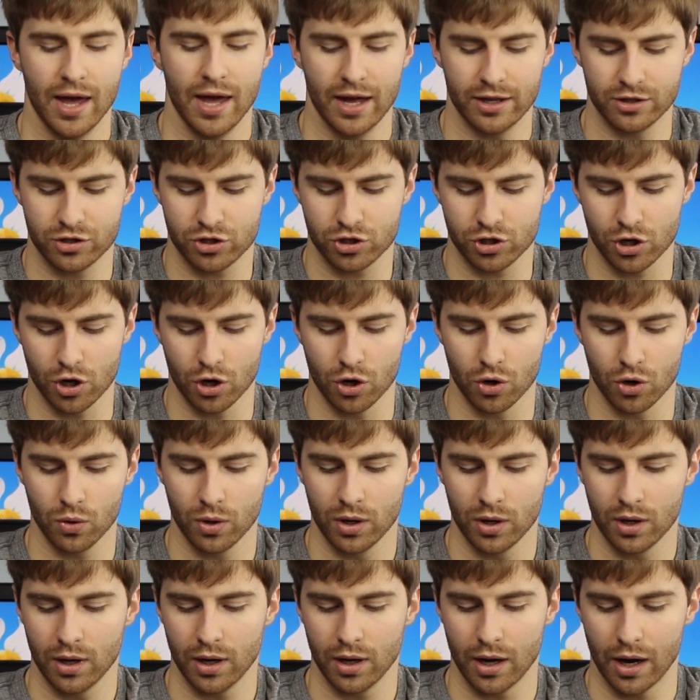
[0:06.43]
And
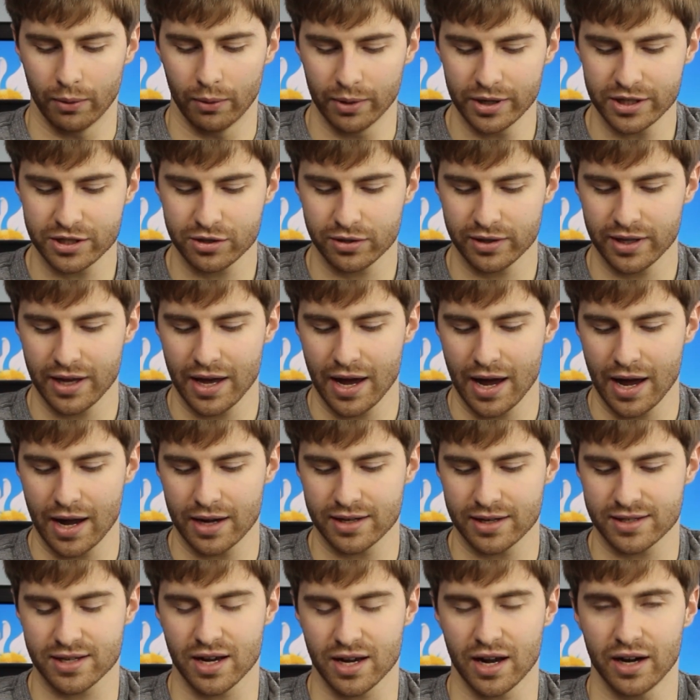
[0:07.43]
so I recently
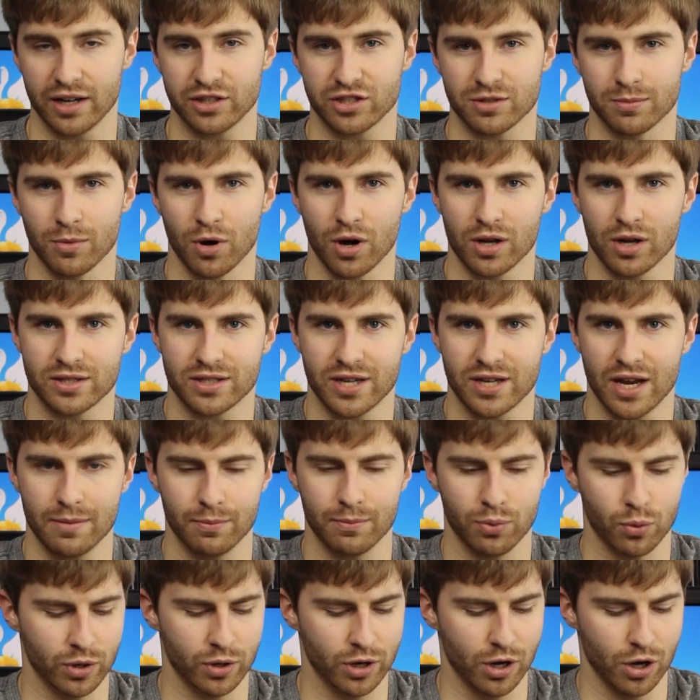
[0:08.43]
had CyanogenMod ten
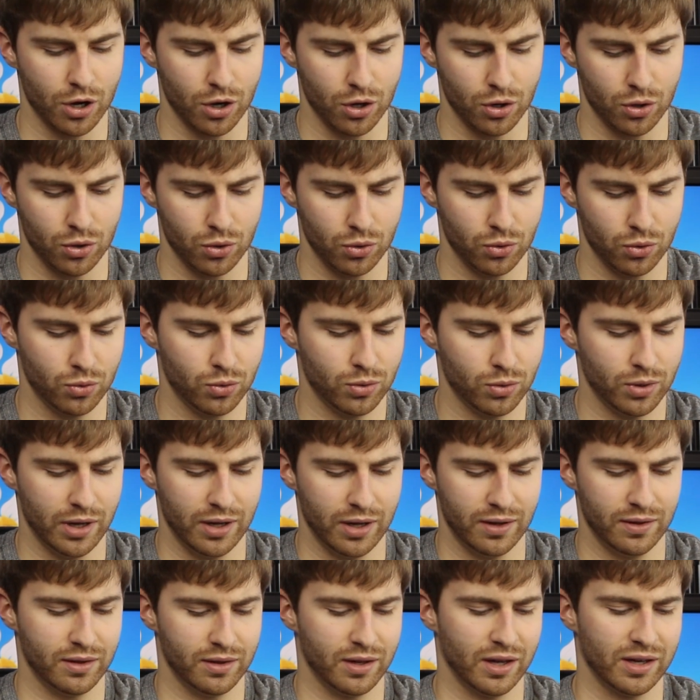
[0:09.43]
point oh
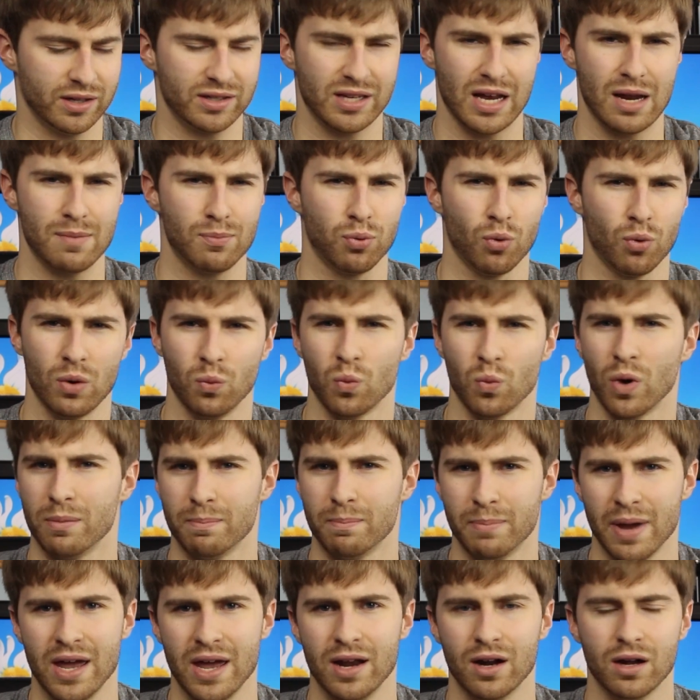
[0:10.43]
and like ten point
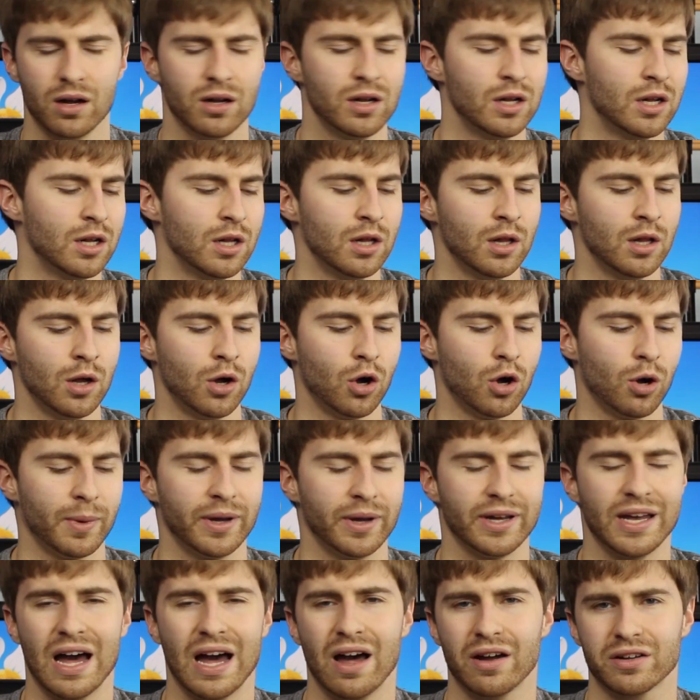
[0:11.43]
one beta on
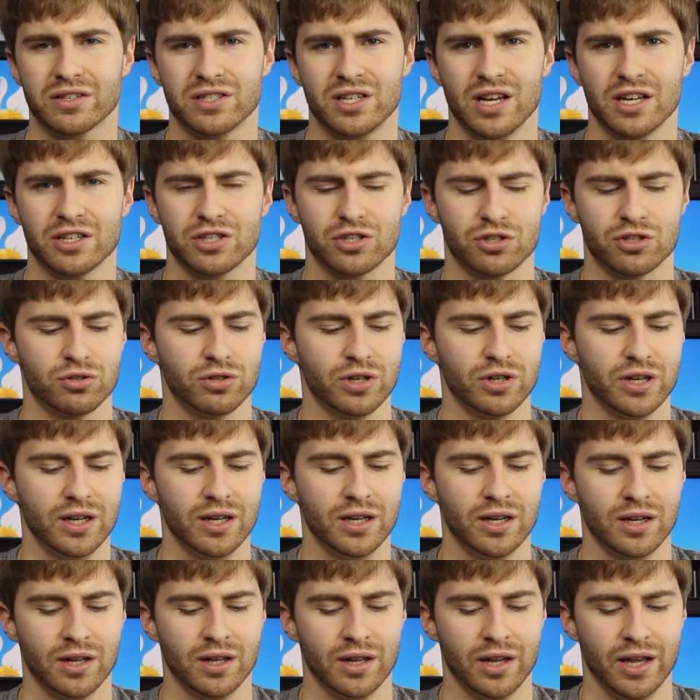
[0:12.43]
my Galaxy S
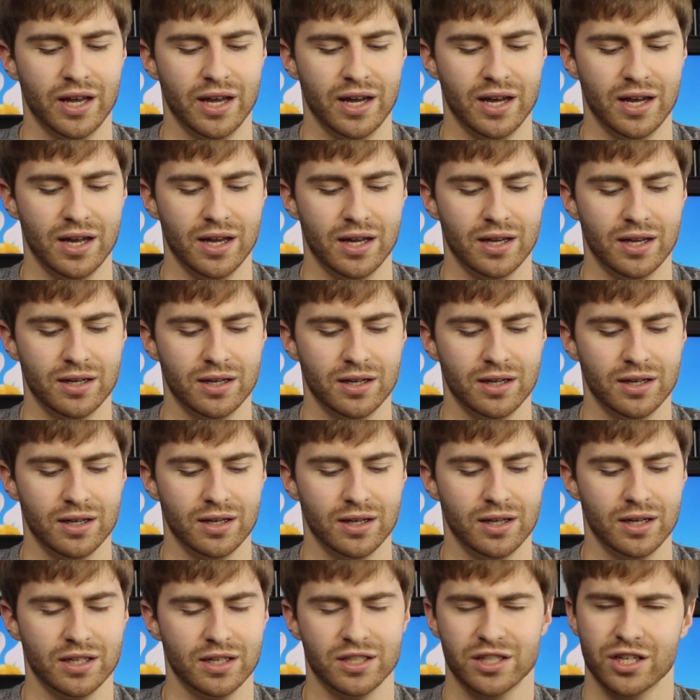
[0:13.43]
three, and
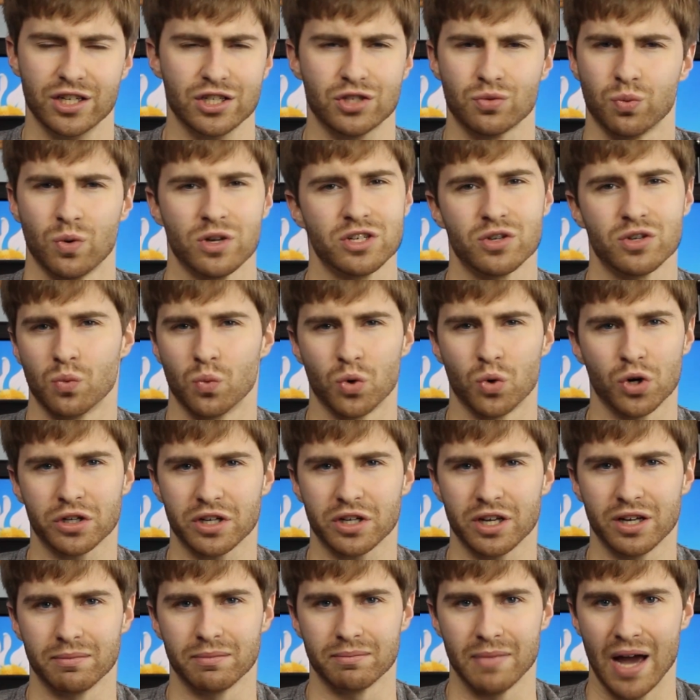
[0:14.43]
it just wasn't
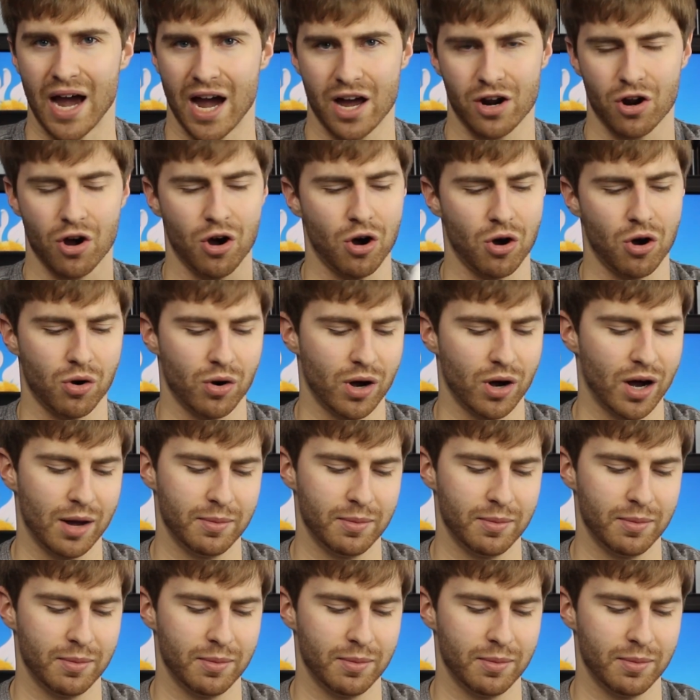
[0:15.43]
working at all.